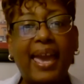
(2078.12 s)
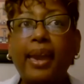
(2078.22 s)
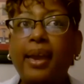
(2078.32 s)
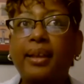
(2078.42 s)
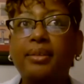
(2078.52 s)

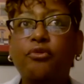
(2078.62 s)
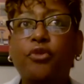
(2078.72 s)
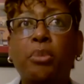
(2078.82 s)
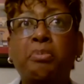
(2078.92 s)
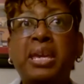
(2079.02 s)
And
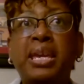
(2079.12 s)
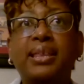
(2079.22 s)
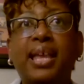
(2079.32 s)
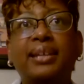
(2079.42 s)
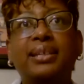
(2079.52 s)
for
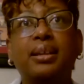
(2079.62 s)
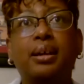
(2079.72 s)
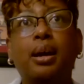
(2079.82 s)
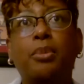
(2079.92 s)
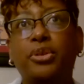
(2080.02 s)
me, that did
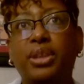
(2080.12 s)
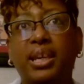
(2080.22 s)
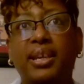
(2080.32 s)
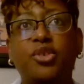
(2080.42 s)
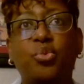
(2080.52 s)
a couple
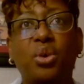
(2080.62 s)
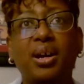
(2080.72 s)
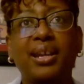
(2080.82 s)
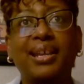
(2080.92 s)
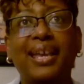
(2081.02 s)
things.
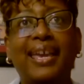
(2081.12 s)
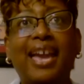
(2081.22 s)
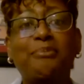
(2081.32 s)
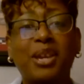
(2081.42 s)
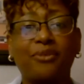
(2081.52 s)
One, it
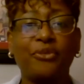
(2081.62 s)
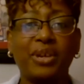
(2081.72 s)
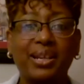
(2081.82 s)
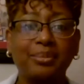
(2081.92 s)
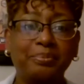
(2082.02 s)
gave me a
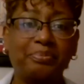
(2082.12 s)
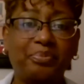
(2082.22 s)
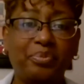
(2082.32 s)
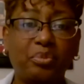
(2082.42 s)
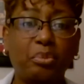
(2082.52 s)
freedom
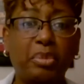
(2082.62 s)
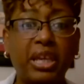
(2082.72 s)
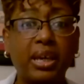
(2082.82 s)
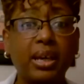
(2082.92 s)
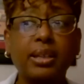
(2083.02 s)

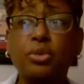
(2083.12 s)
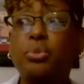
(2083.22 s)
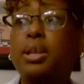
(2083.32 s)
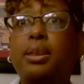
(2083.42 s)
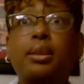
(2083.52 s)
because
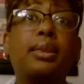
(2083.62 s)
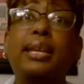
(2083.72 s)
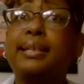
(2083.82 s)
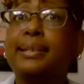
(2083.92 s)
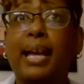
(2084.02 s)
with
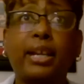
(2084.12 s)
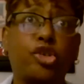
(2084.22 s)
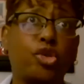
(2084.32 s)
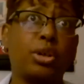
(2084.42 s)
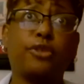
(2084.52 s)
things like
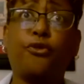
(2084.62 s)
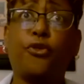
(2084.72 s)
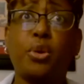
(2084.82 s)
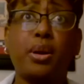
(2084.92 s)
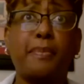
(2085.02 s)
George
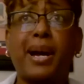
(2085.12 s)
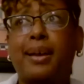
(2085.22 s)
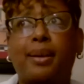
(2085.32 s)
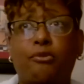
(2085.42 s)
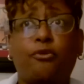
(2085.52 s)
Ford, my,
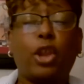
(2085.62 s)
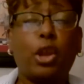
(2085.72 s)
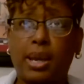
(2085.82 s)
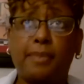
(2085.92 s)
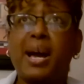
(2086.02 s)

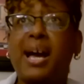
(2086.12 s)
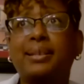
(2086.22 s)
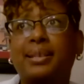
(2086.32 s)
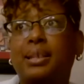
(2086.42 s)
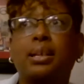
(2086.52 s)
Floyd,
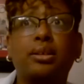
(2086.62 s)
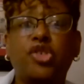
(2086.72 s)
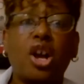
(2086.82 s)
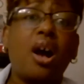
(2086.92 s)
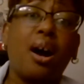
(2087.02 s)
my
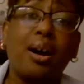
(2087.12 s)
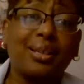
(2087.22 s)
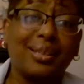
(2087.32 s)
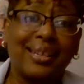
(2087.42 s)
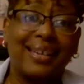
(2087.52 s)
son
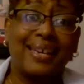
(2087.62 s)
jogs.